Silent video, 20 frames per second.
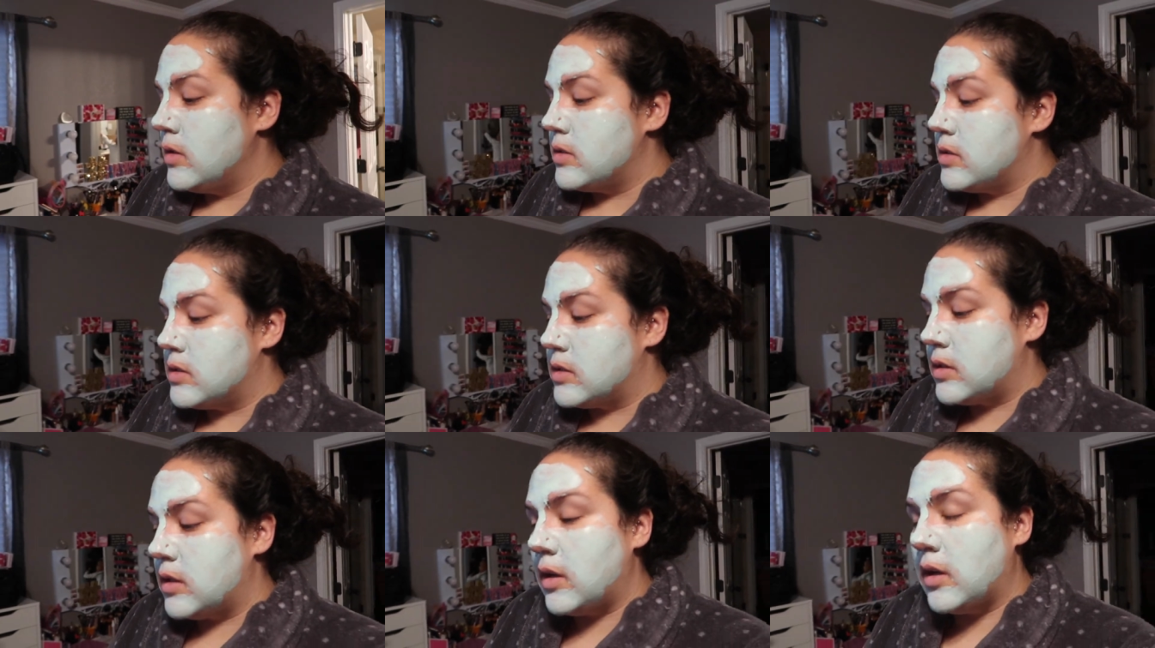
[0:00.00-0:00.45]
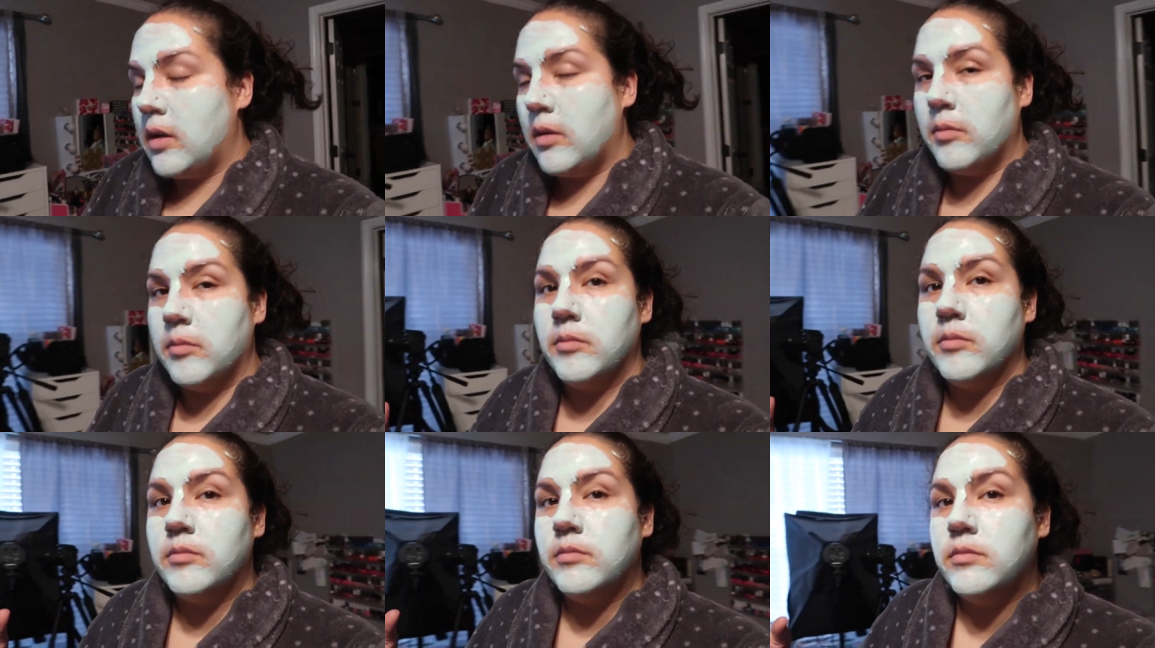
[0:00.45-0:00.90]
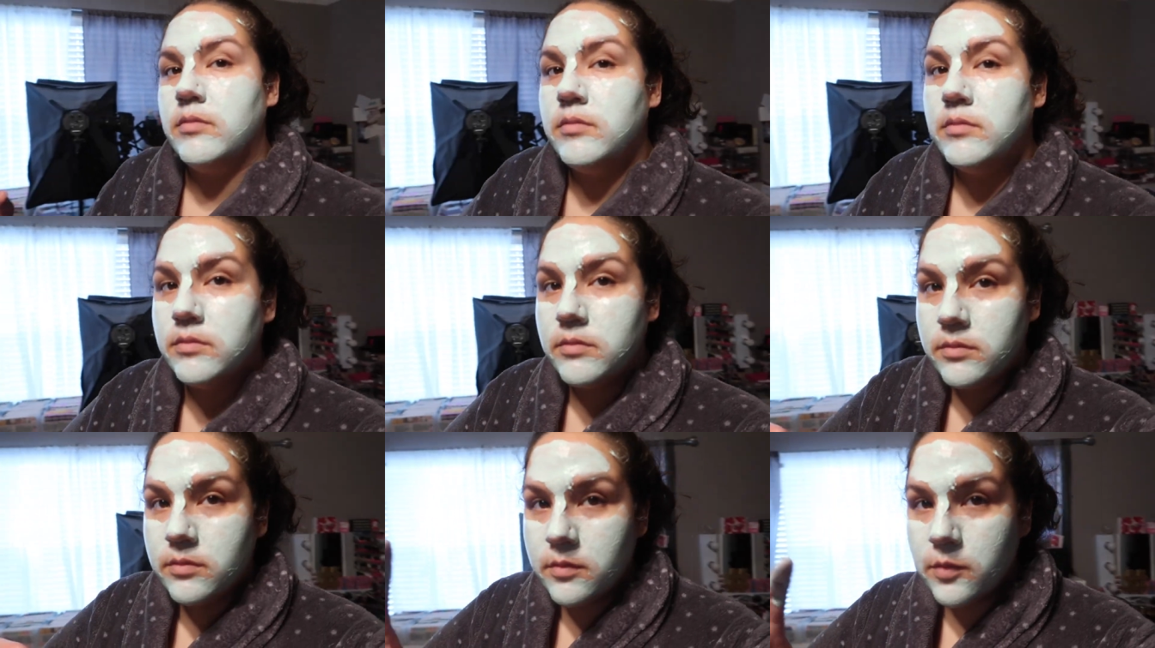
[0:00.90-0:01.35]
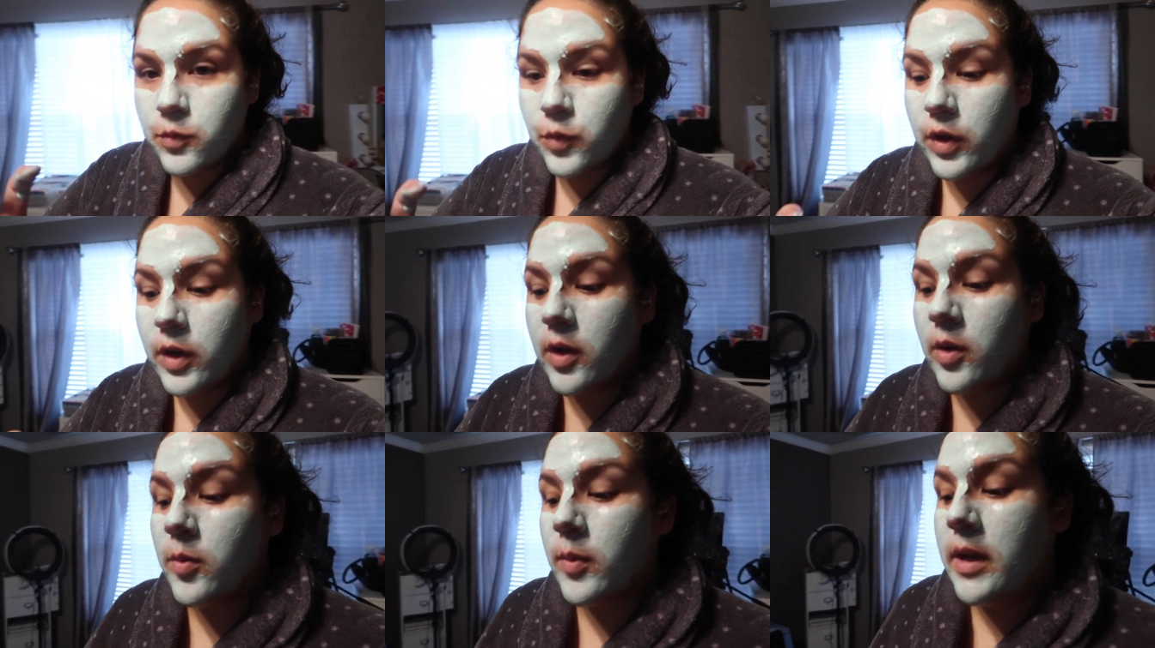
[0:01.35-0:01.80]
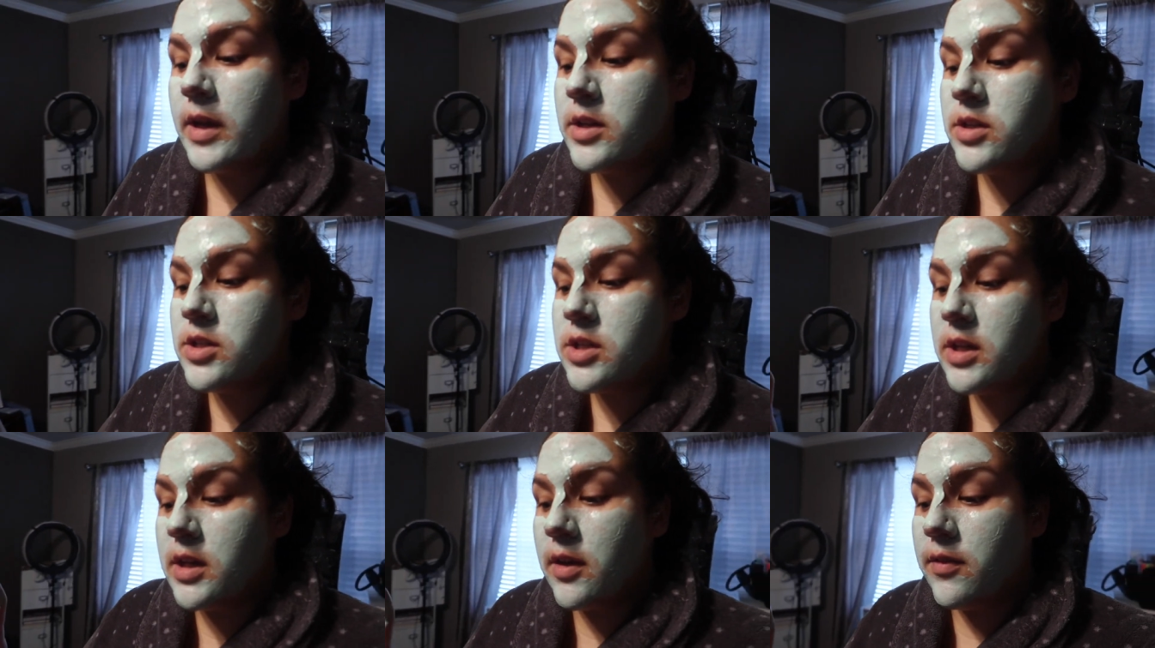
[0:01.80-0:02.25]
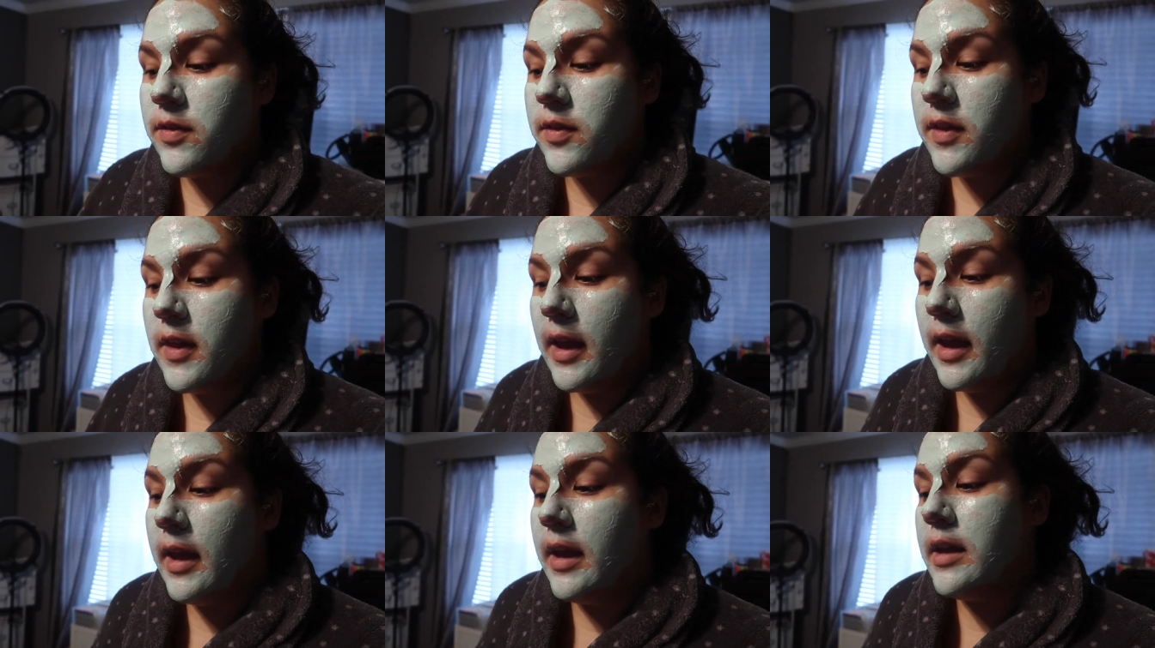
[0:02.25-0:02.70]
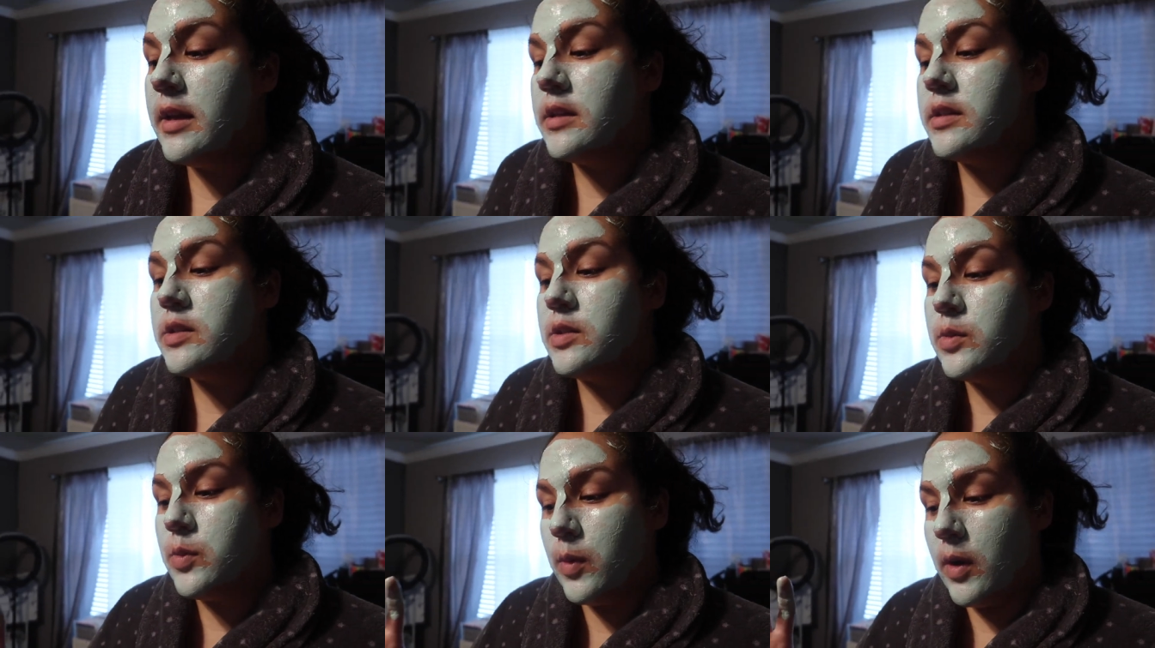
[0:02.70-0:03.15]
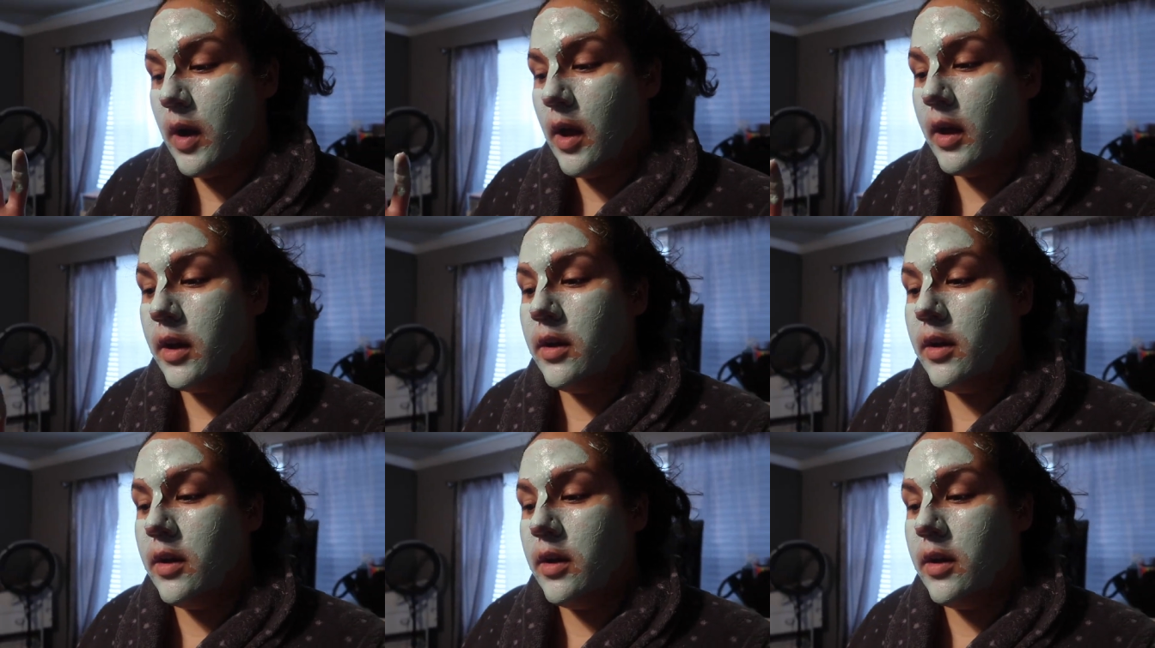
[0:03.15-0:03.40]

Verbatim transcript: some rearranging of things. We're